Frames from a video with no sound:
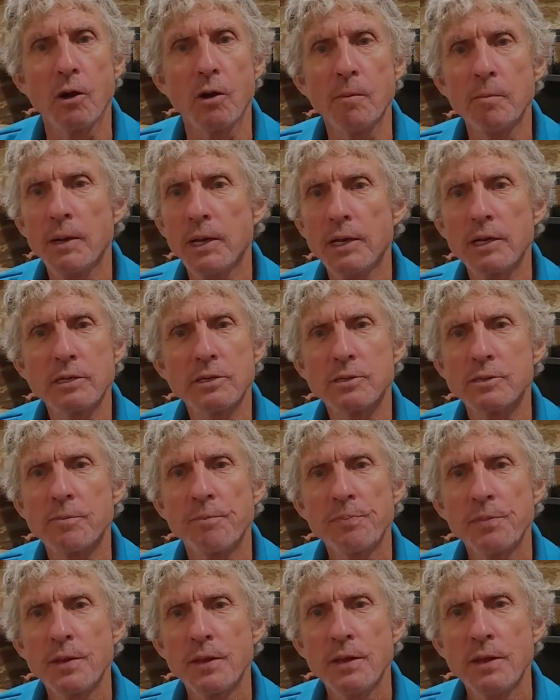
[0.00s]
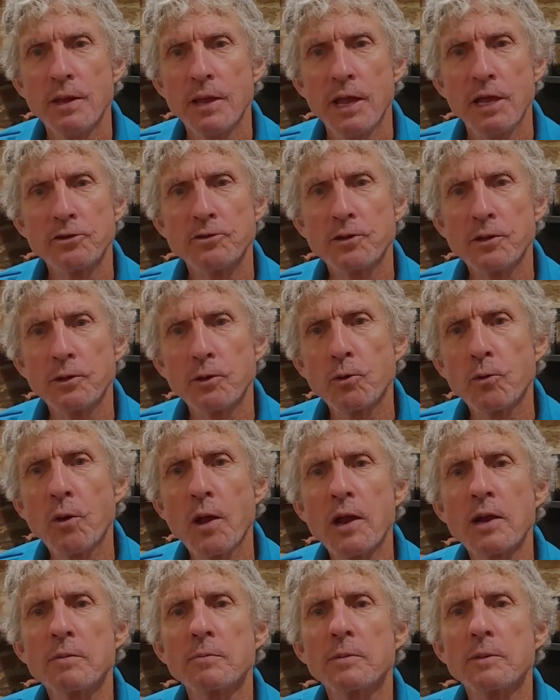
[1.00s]
I mean, it's an
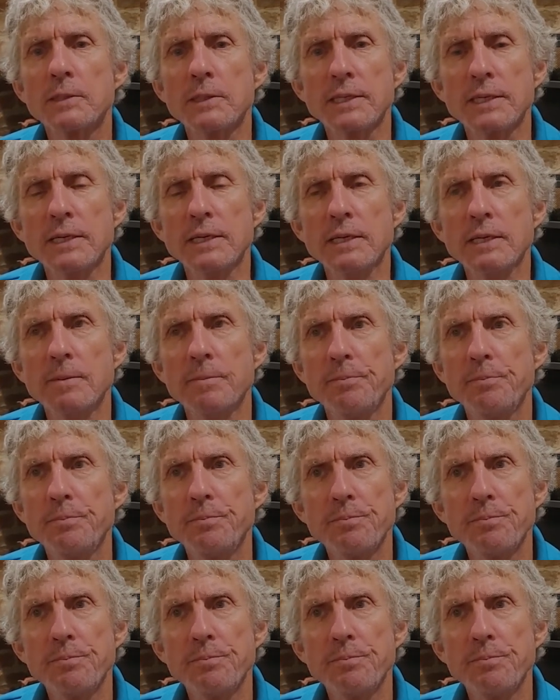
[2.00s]
incredibly